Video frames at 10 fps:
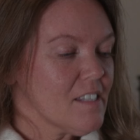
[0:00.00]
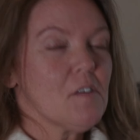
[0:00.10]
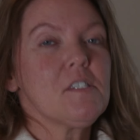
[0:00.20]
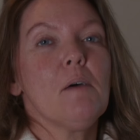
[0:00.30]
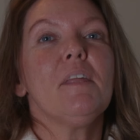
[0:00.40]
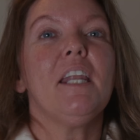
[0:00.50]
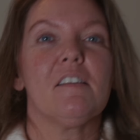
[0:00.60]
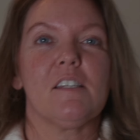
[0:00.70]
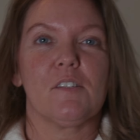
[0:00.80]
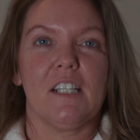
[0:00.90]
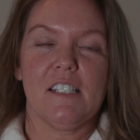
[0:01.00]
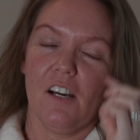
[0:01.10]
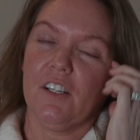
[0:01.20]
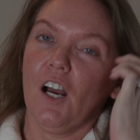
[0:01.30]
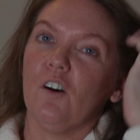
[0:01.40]
So something else I was going to
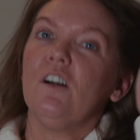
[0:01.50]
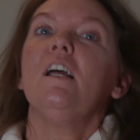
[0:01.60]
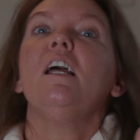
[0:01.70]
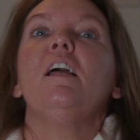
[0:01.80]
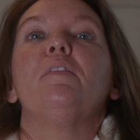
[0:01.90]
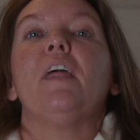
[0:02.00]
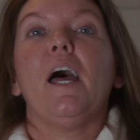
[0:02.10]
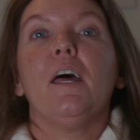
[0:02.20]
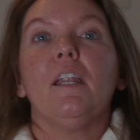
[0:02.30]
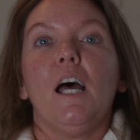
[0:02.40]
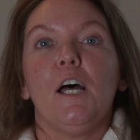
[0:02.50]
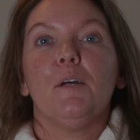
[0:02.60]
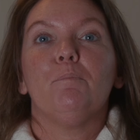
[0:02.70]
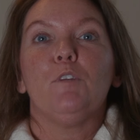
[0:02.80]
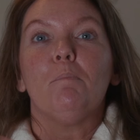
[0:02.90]
tell y'all
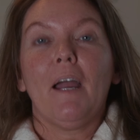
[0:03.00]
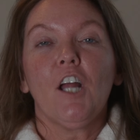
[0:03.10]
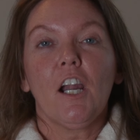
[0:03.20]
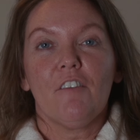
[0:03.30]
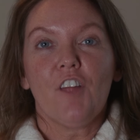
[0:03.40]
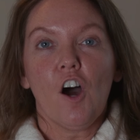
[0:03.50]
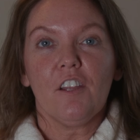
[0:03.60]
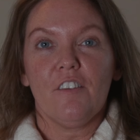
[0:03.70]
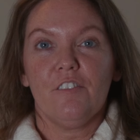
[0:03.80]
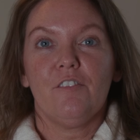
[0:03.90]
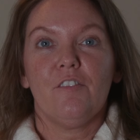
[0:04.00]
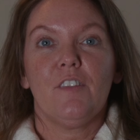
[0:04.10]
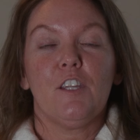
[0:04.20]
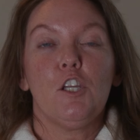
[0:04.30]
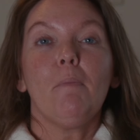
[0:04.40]
that you may not have thought of.
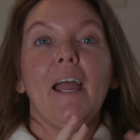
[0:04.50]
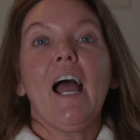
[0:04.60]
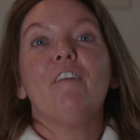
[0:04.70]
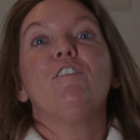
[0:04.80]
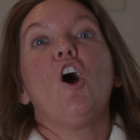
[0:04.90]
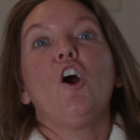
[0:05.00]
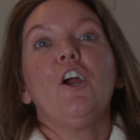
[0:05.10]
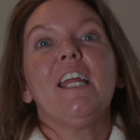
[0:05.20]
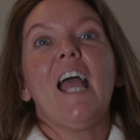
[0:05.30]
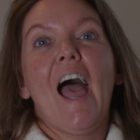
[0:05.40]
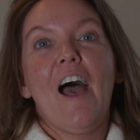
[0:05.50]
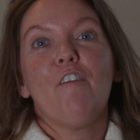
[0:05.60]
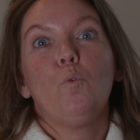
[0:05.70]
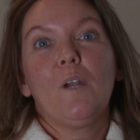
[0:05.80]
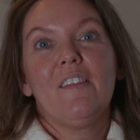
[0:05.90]
You may have already
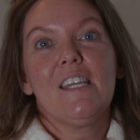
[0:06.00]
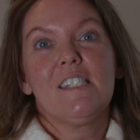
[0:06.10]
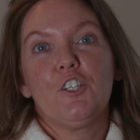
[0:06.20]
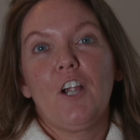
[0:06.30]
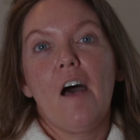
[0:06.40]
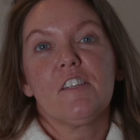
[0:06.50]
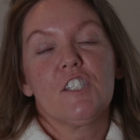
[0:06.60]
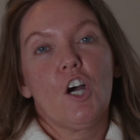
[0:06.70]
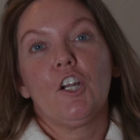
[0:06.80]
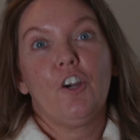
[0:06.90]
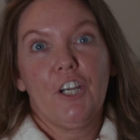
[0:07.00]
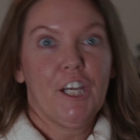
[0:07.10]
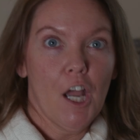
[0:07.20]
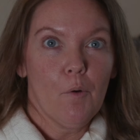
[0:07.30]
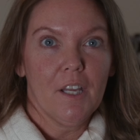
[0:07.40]
have one of these in your house and not already
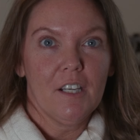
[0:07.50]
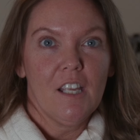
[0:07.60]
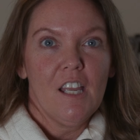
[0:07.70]
know it.